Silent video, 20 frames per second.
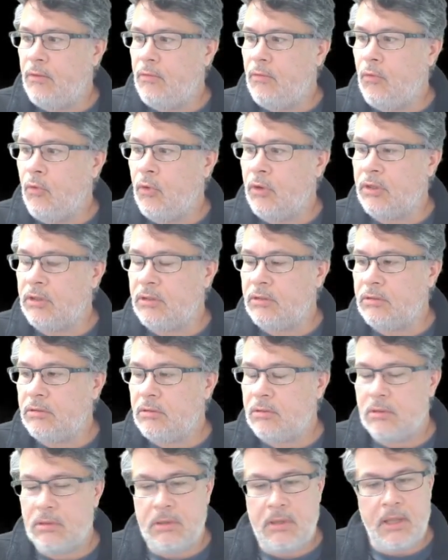order
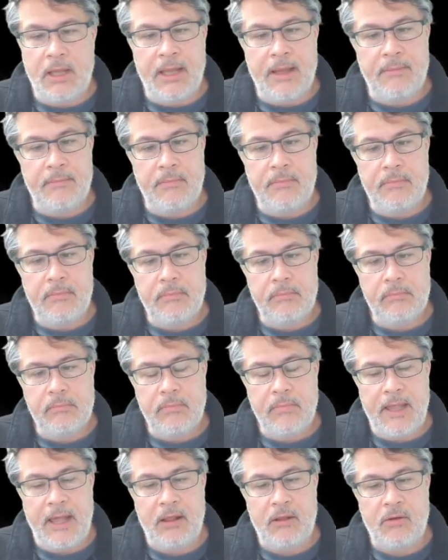
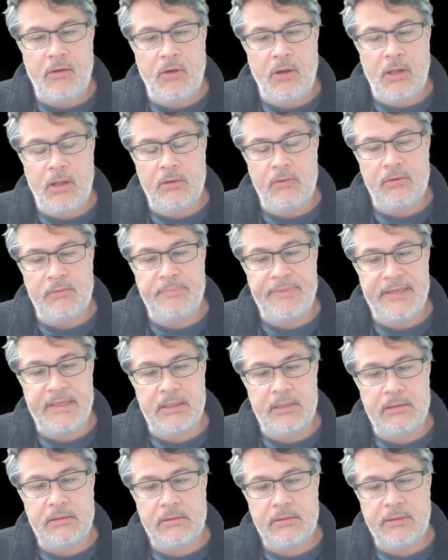alcohol or
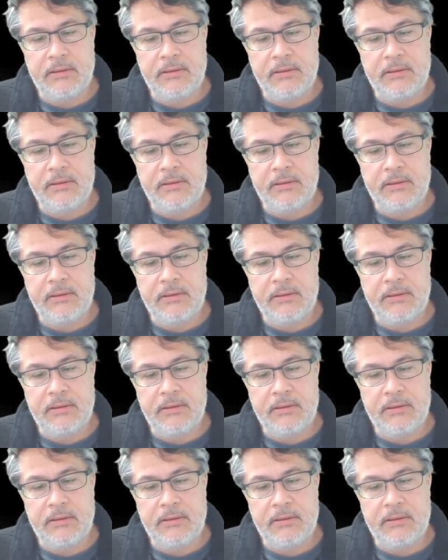beer.